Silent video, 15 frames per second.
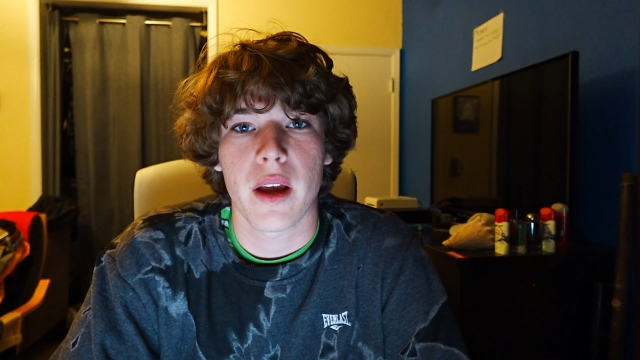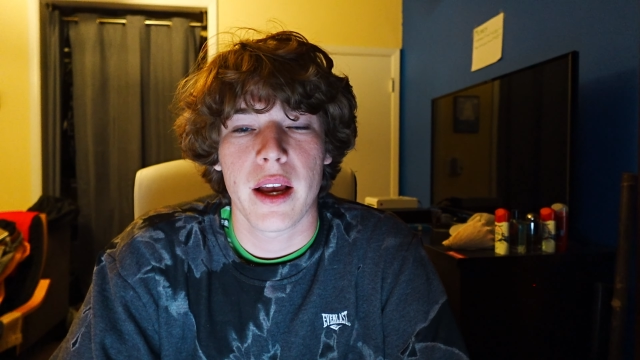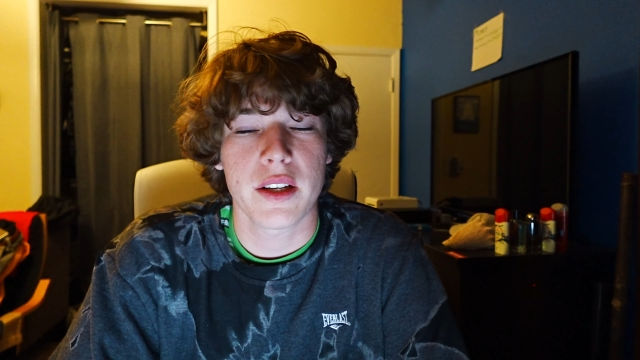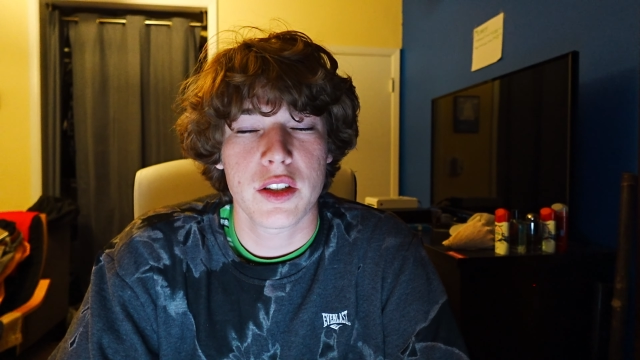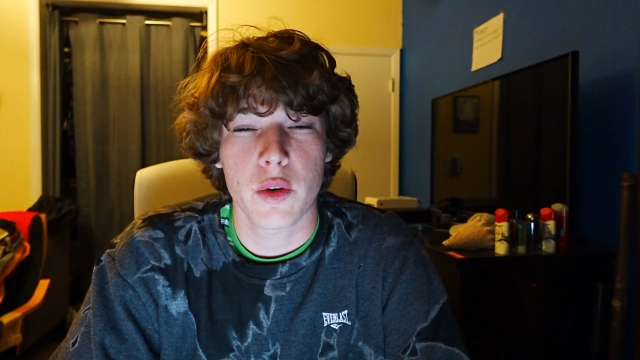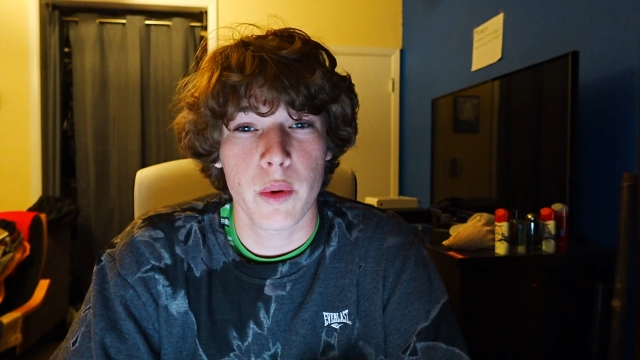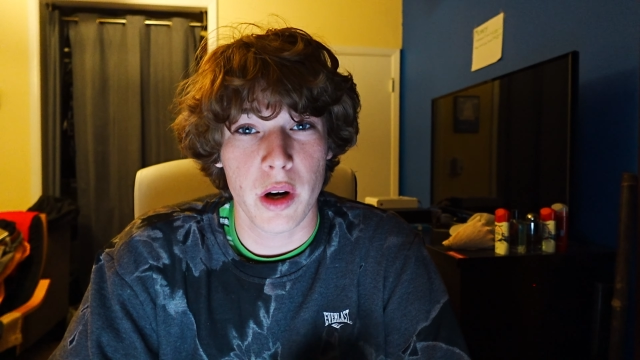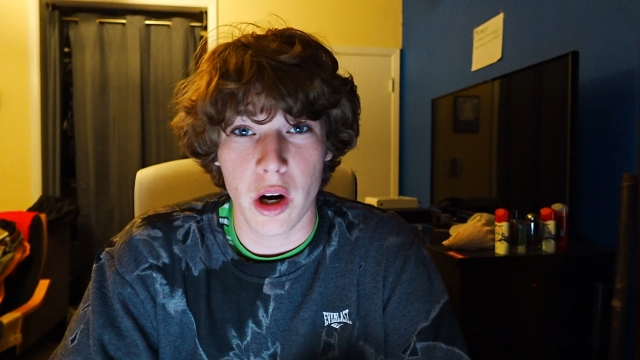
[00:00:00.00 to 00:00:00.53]
As
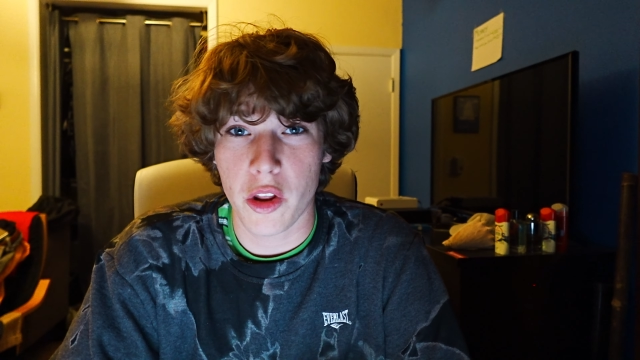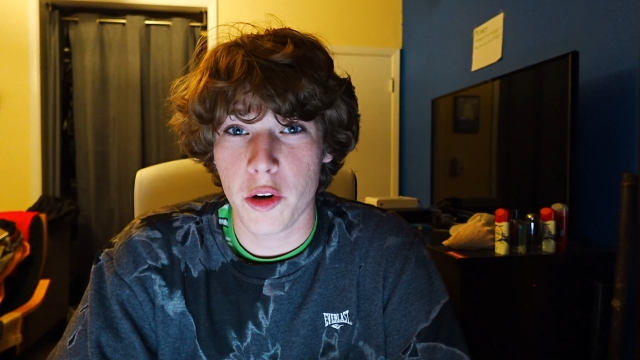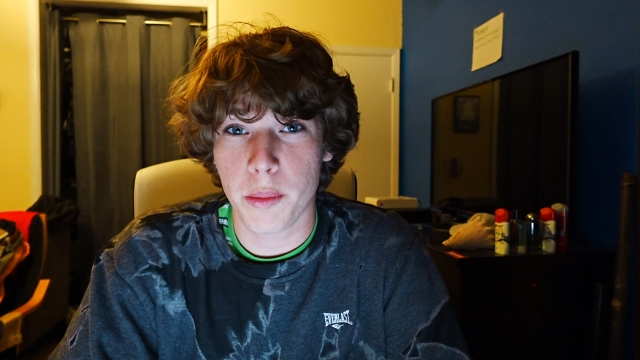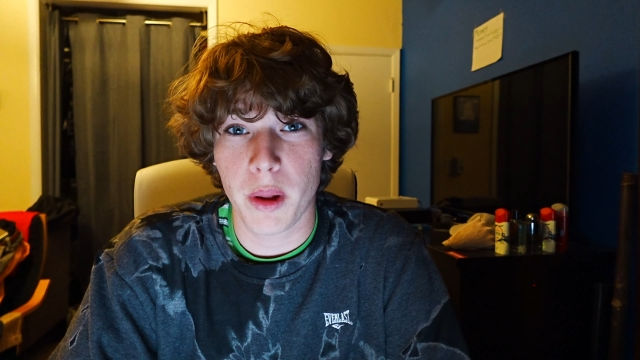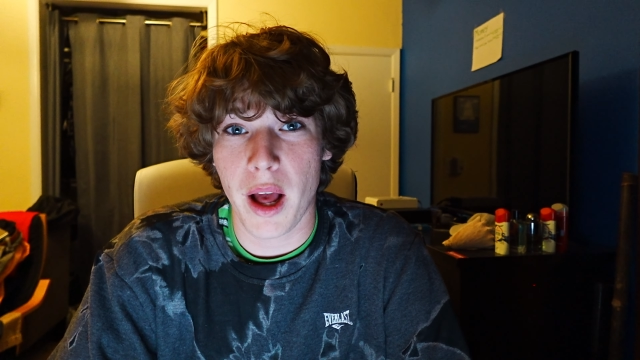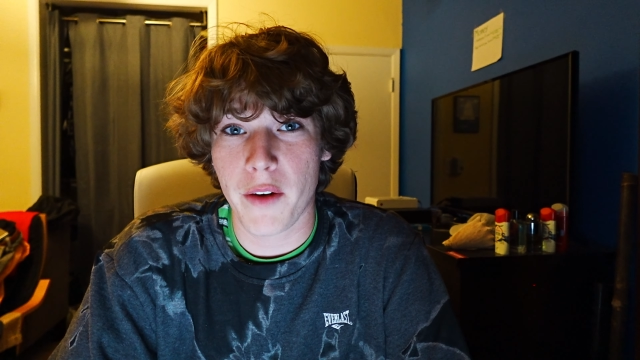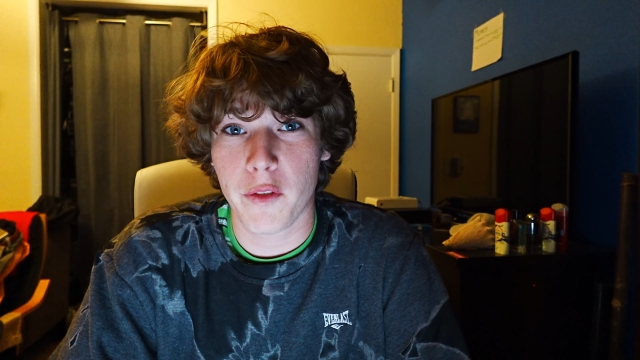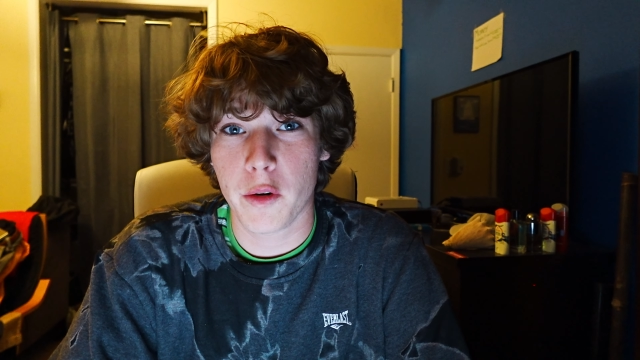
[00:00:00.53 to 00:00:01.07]
to where other
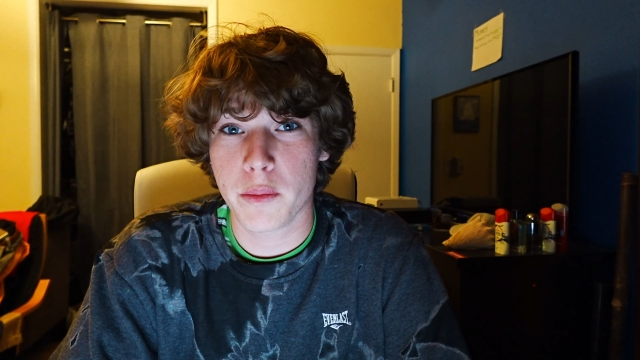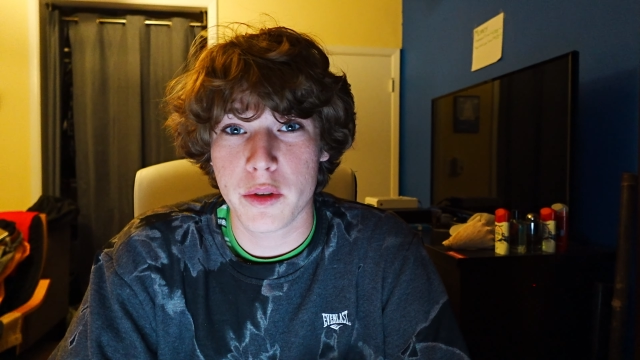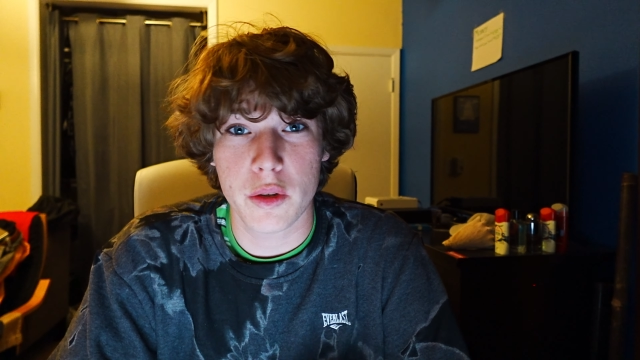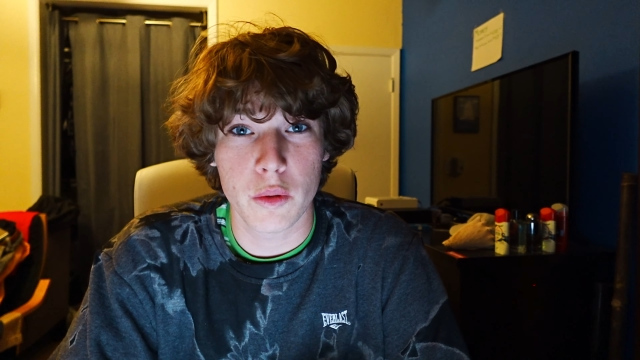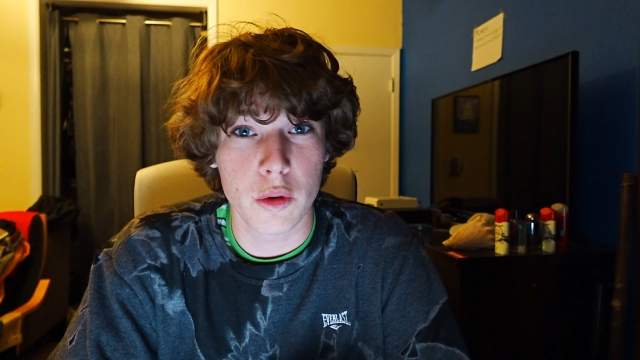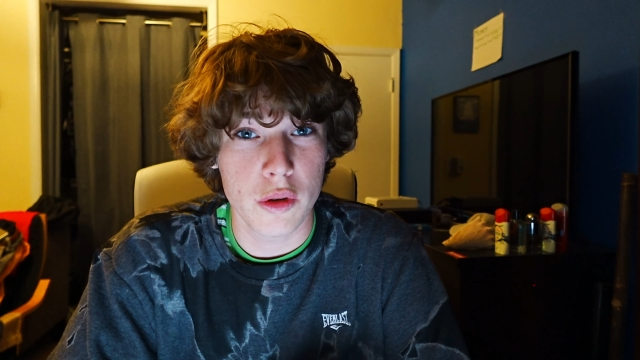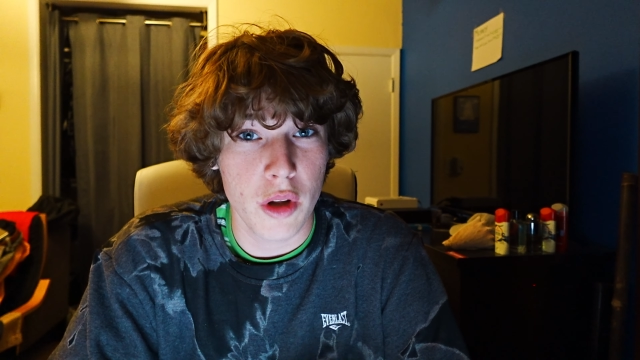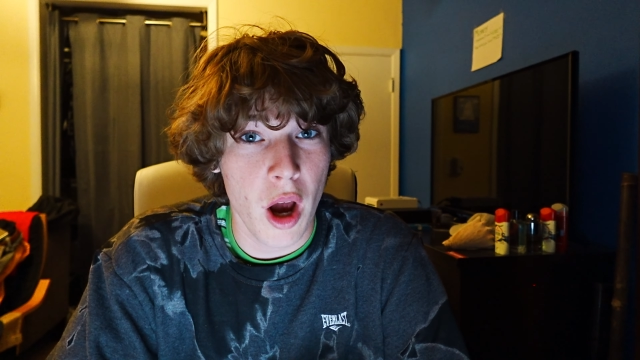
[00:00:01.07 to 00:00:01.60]
platforms
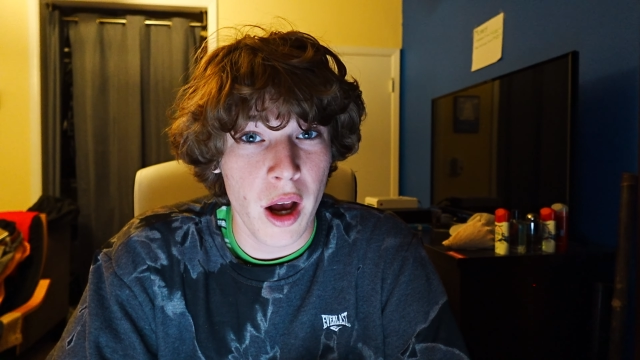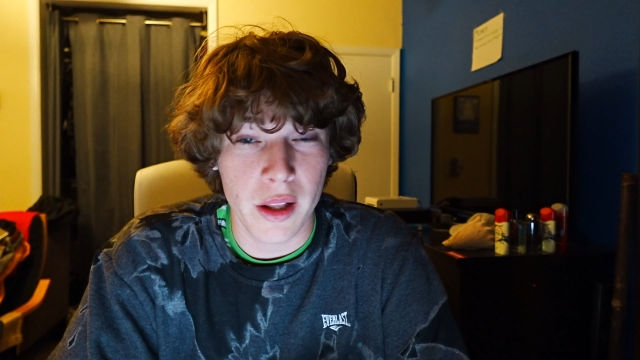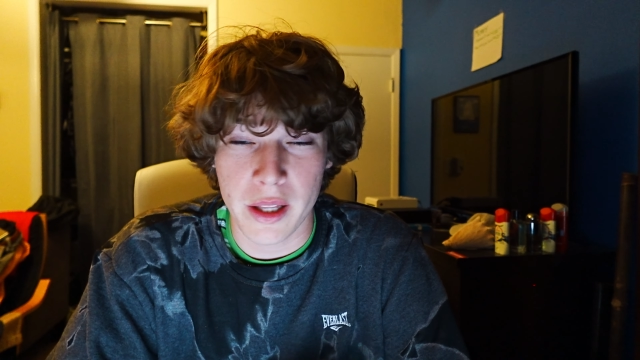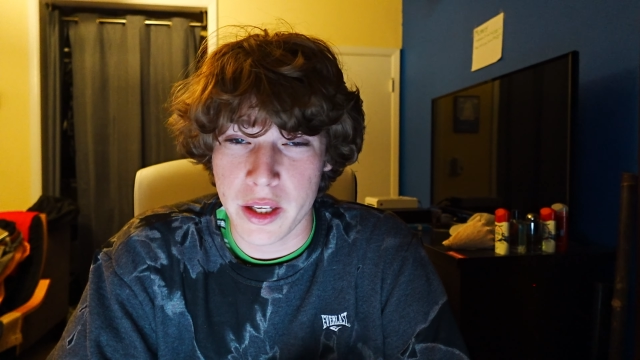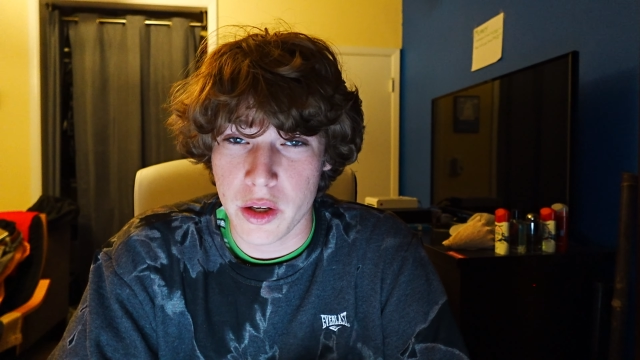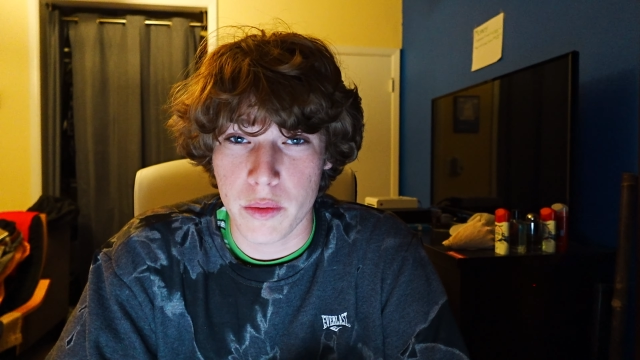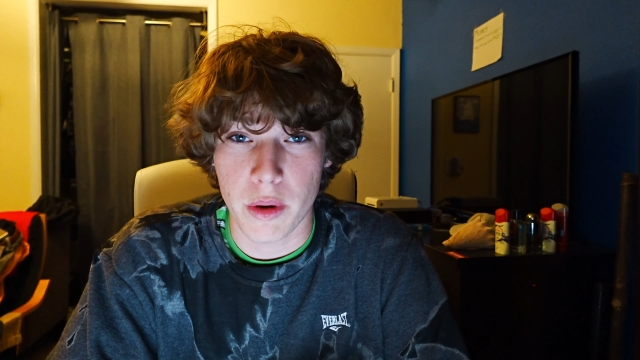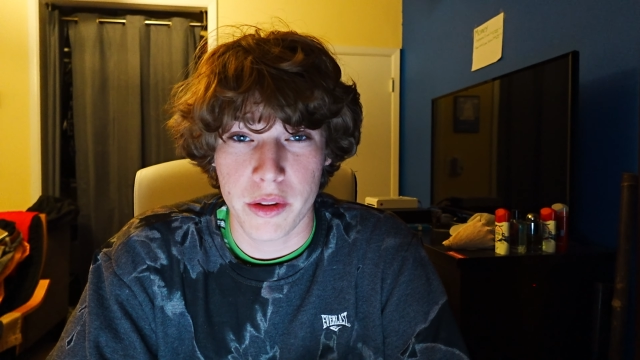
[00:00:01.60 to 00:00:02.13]
do not
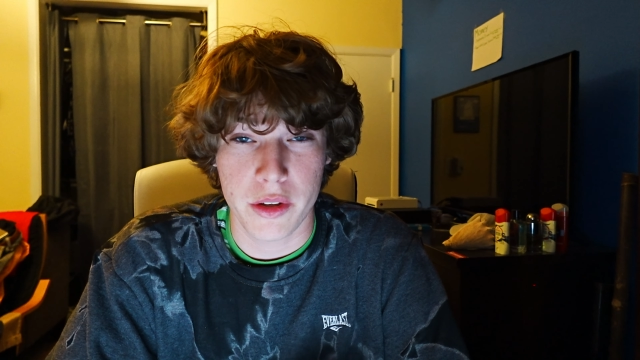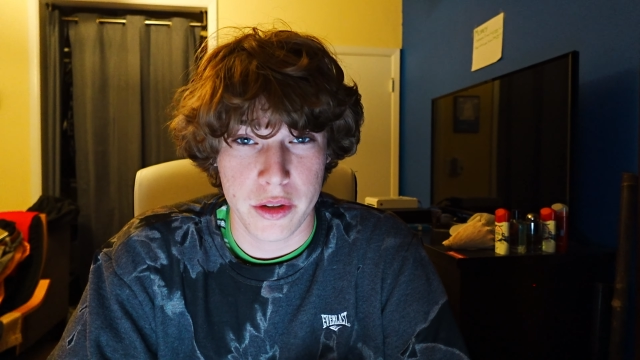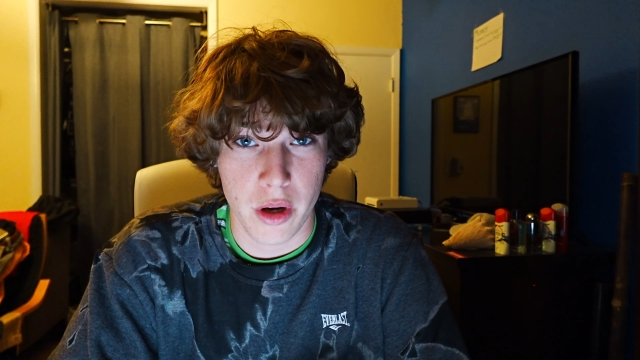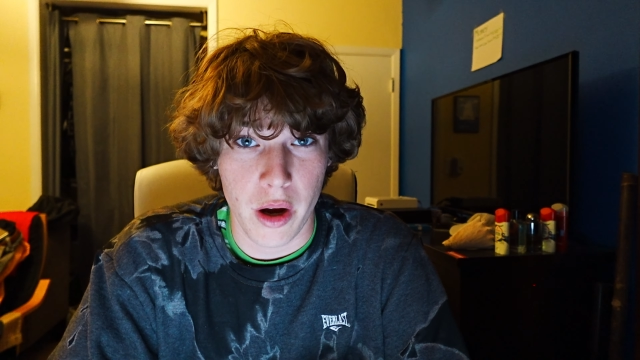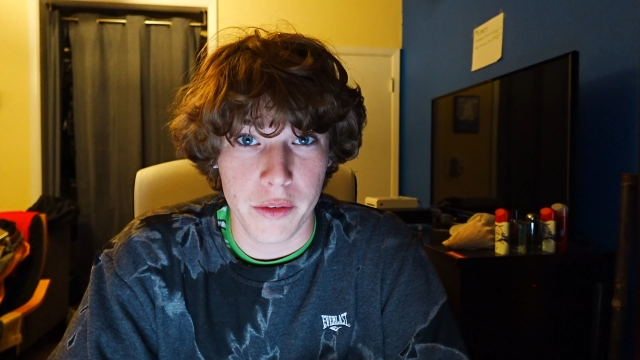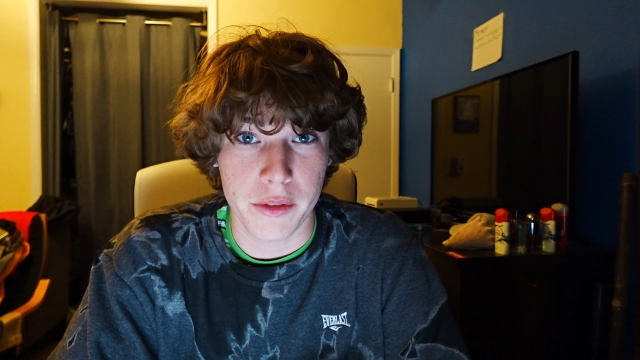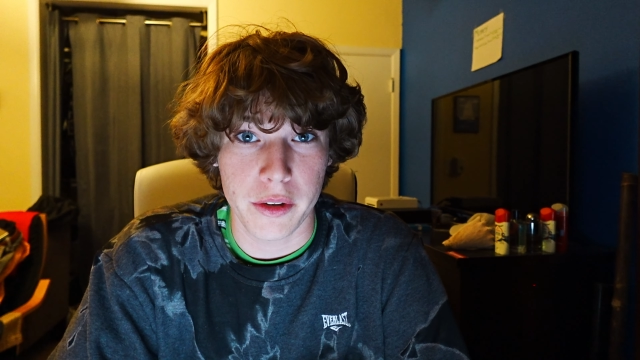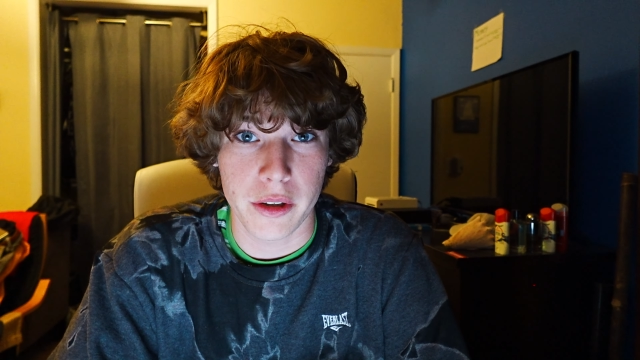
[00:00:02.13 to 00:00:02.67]
let you run this
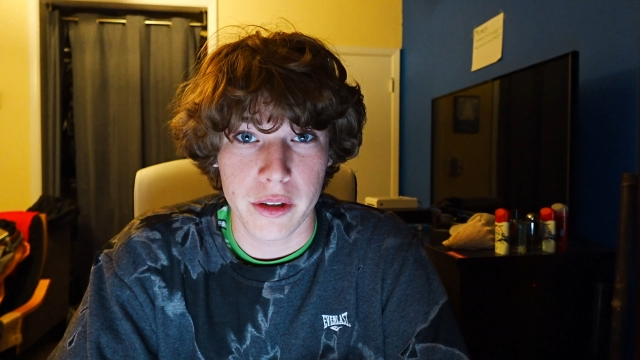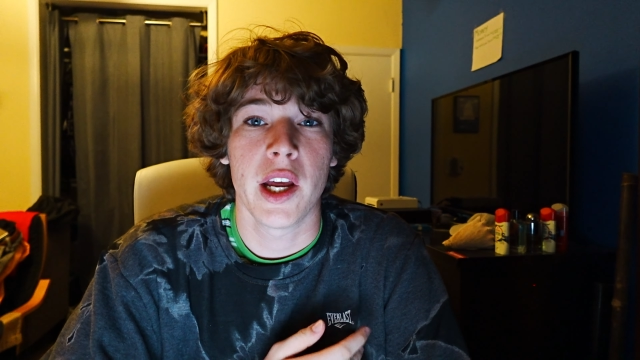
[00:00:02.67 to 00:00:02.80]
offer.